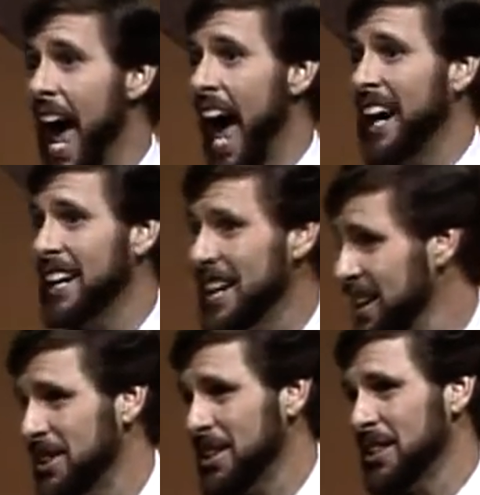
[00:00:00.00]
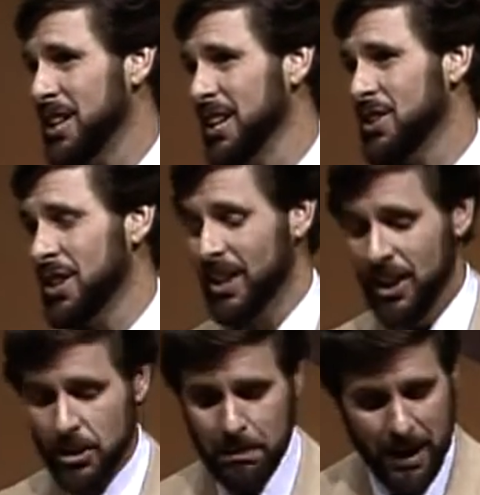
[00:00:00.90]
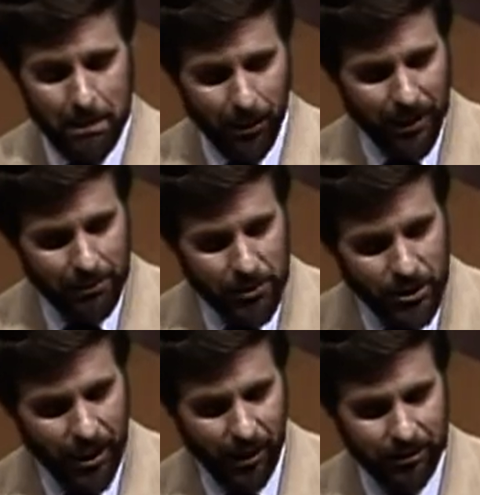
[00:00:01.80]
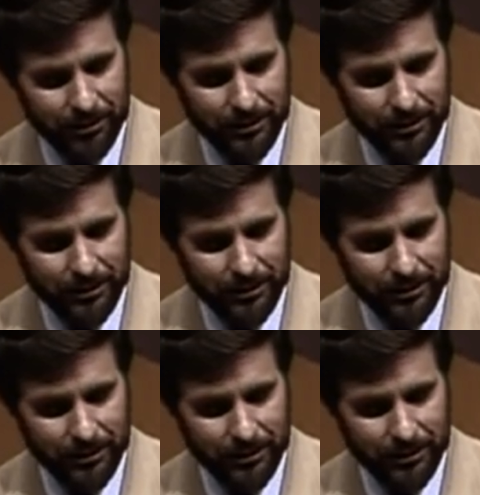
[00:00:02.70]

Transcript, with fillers: and here to teach His people Himself.